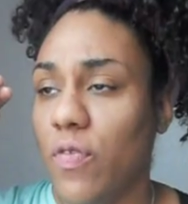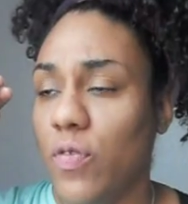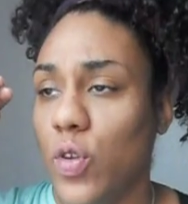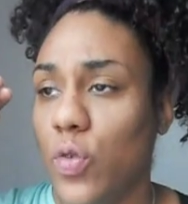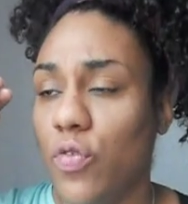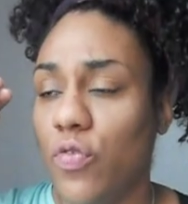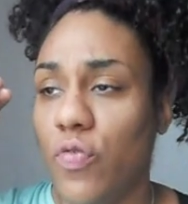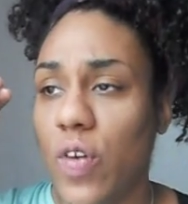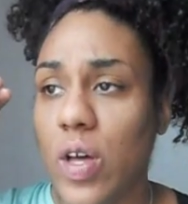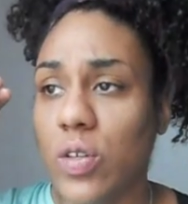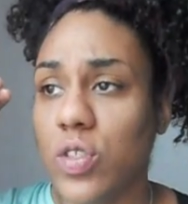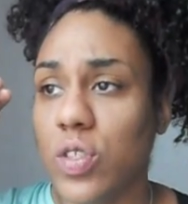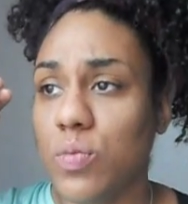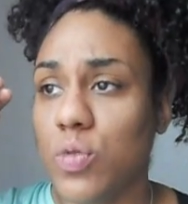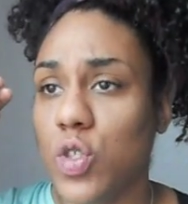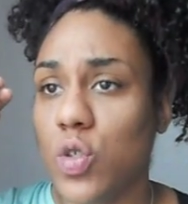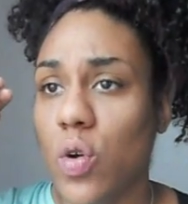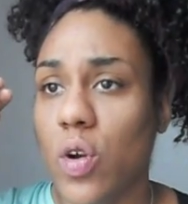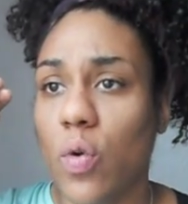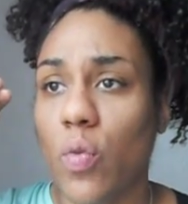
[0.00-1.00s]
you felt some
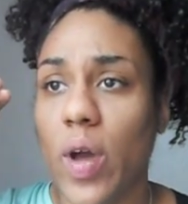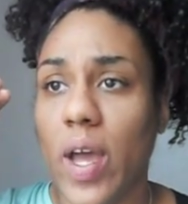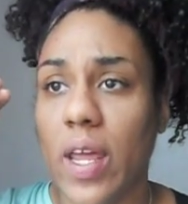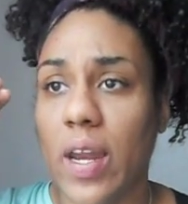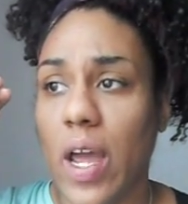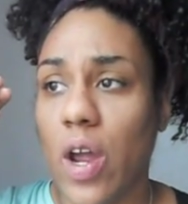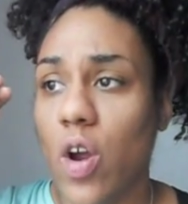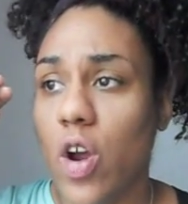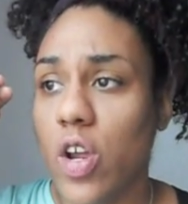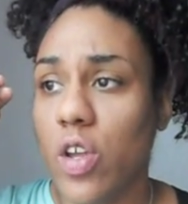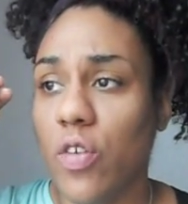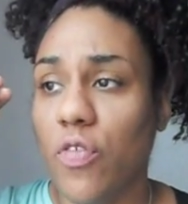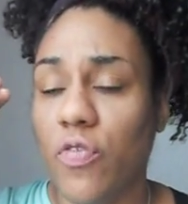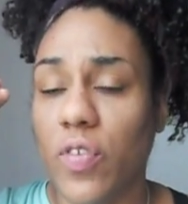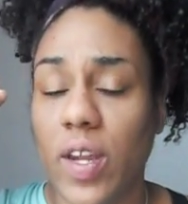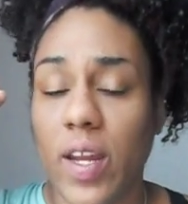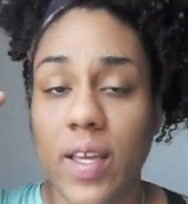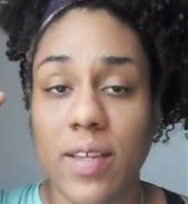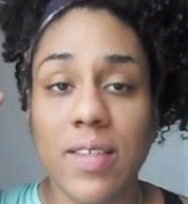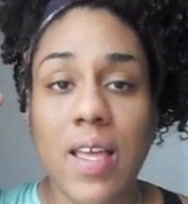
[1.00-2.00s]
sort of way and I hurt your
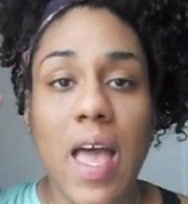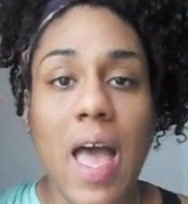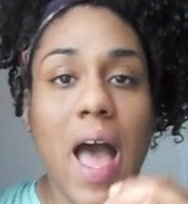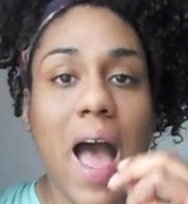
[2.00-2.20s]
feelings,